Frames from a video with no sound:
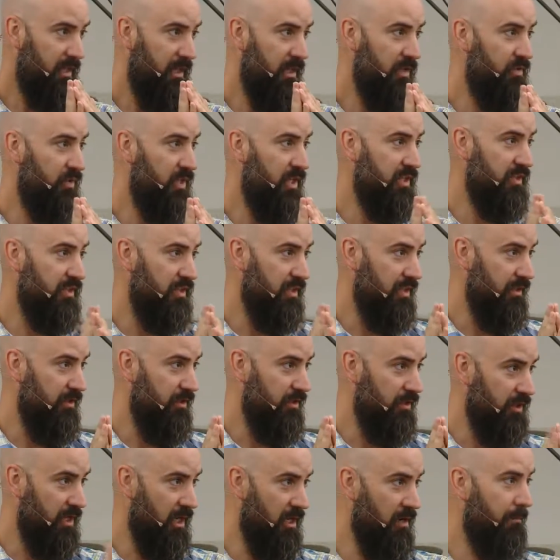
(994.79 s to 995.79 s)
He says,
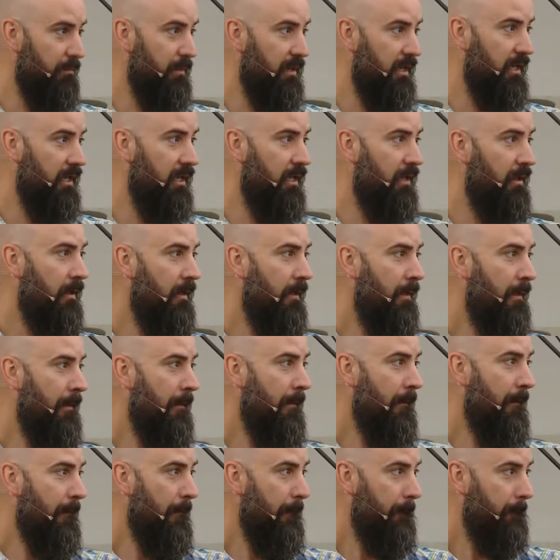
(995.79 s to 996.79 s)
There's going to be
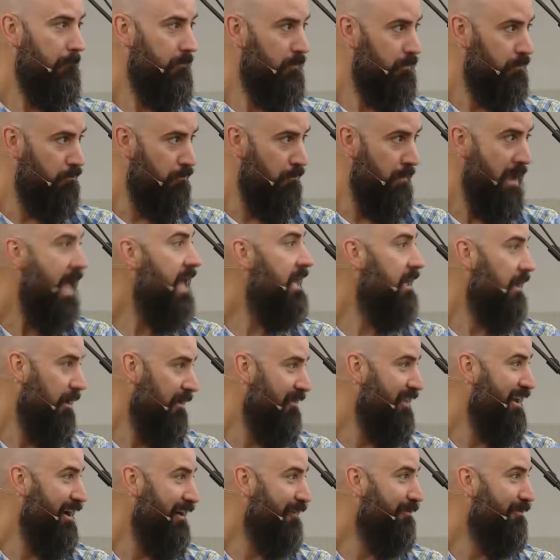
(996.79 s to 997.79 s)
manna
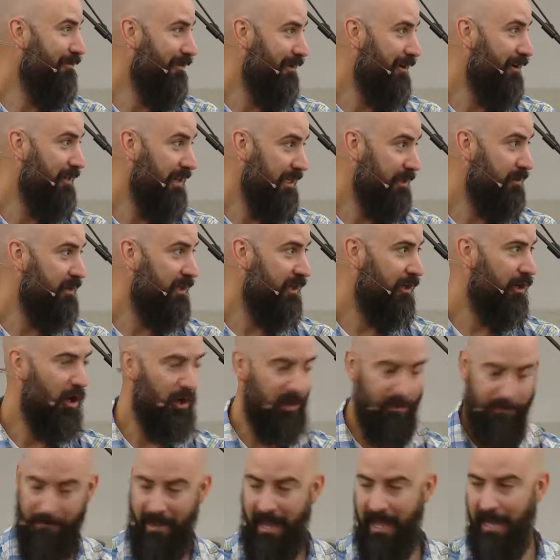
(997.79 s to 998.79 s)
there for you. That's what they
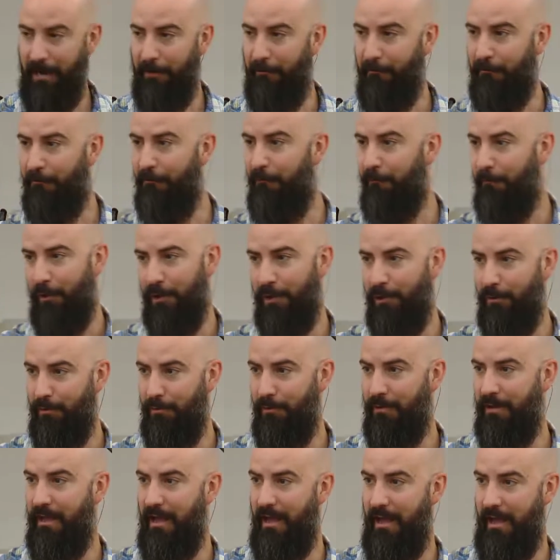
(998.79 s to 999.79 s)
called it, manna for
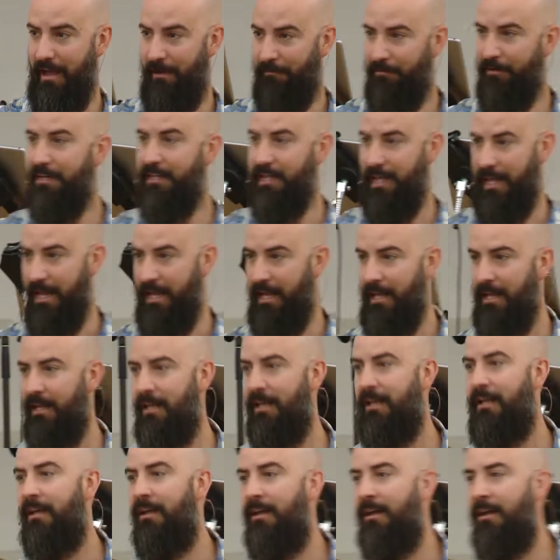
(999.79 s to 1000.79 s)
you every day
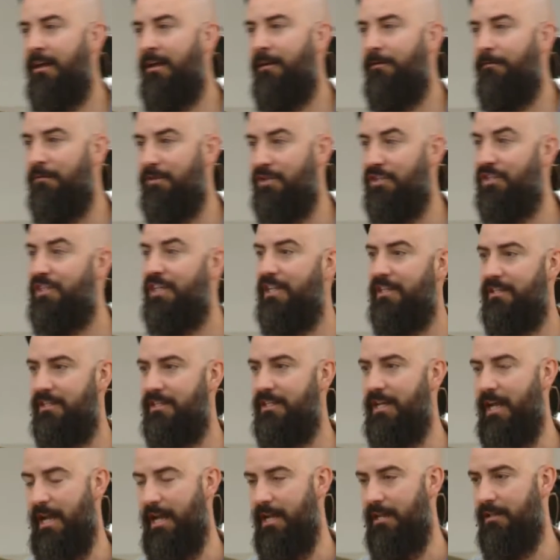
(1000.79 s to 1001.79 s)
for six
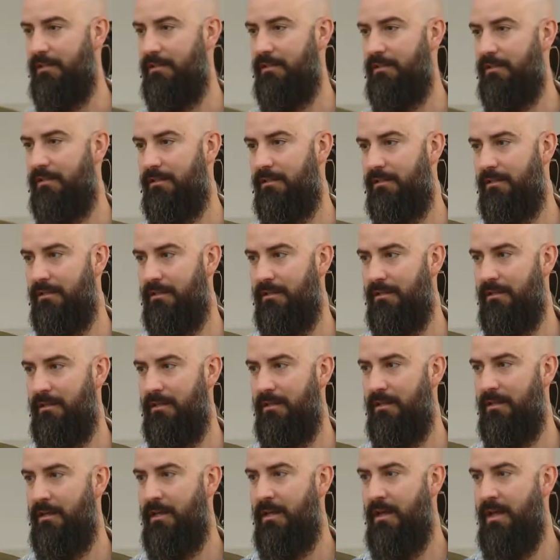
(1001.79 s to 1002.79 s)
days.
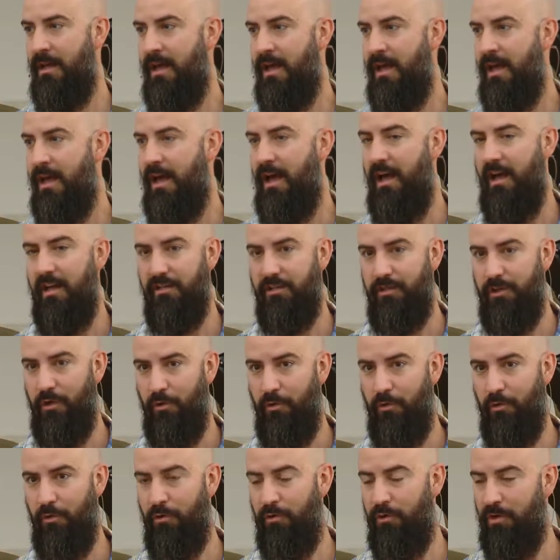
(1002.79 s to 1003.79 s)
Uh,
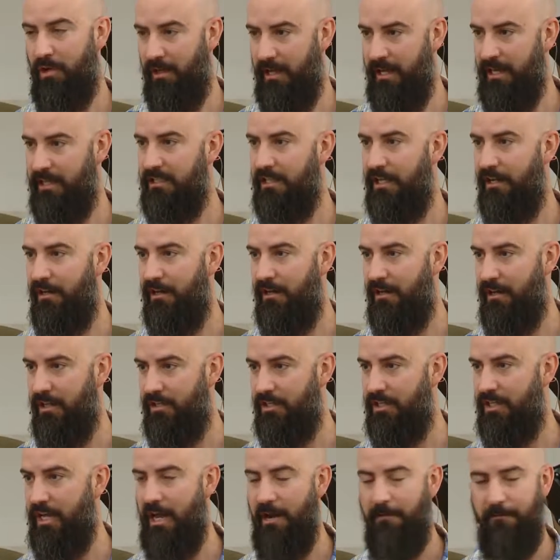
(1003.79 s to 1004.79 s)
so collect it
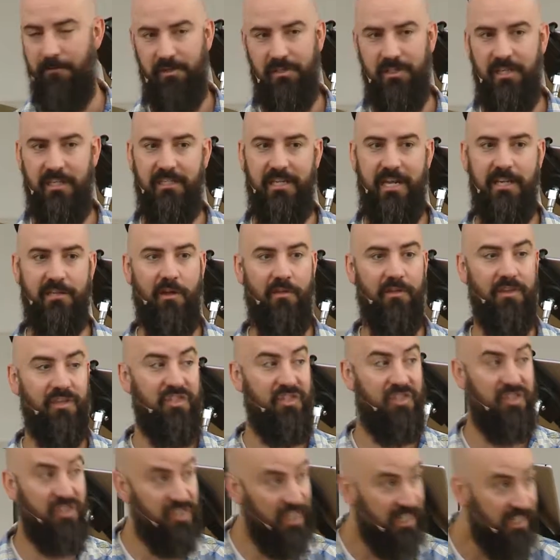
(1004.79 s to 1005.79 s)
each day for six days. On the
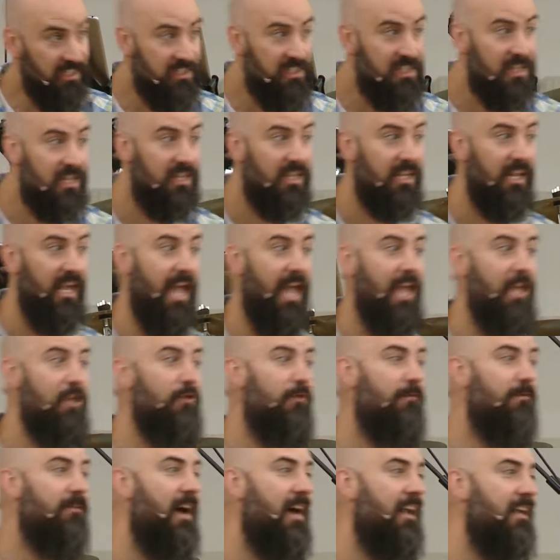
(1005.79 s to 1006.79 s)
sixth day,
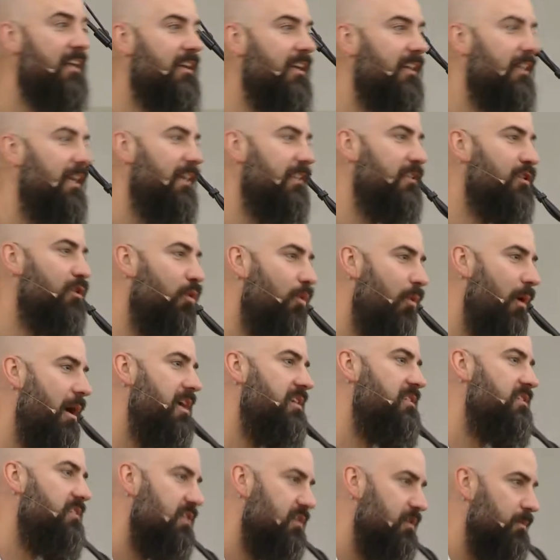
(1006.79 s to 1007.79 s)
you've got to collect
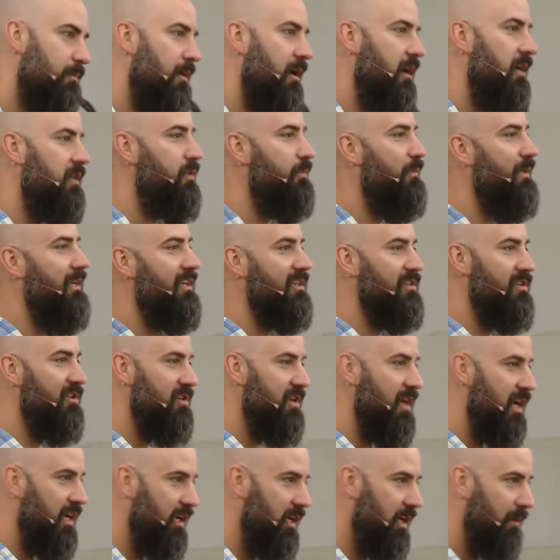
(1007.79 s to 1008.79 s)
twice as much because
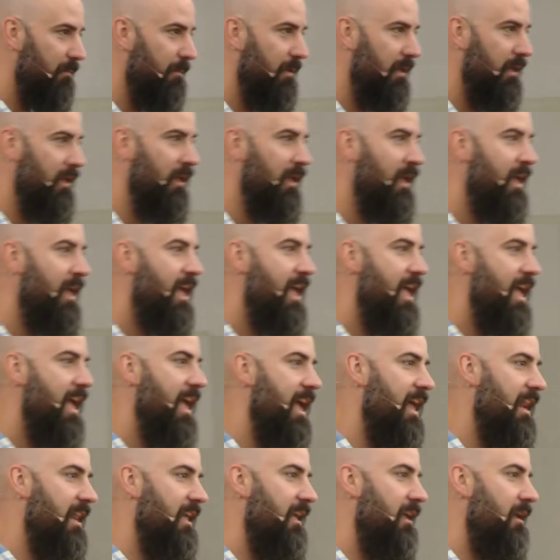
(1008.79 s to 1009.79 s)
there's not going to be
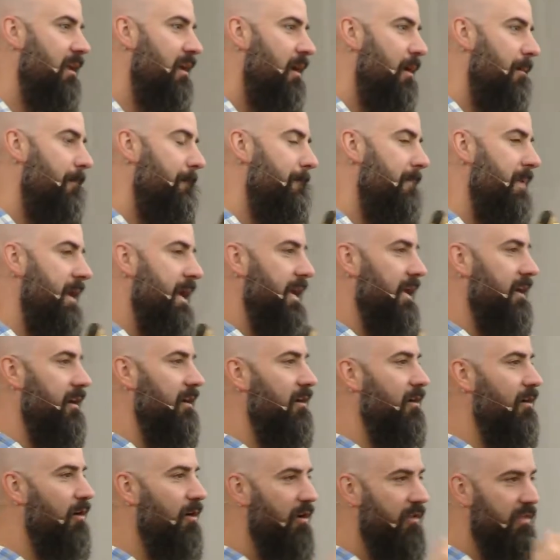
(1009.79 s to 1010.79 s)
any
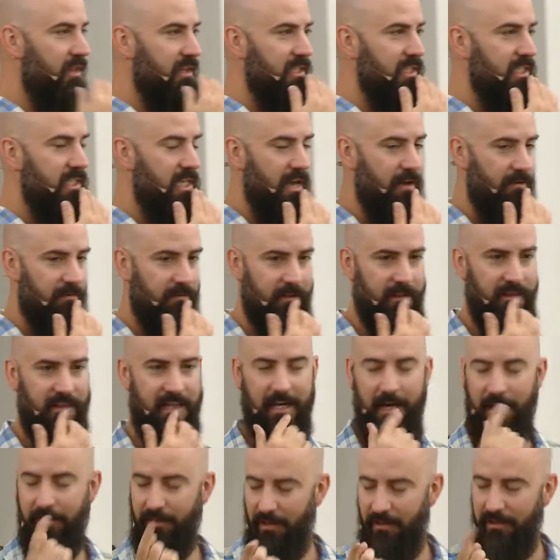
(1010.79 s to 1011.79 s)
manna on the seventh.
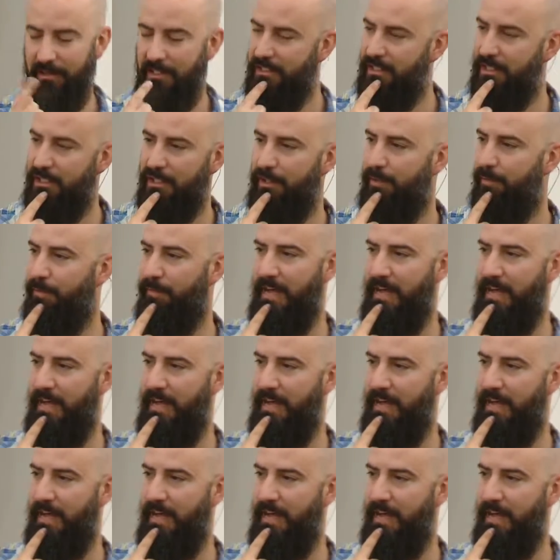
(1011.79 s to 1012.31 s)
And I thought this is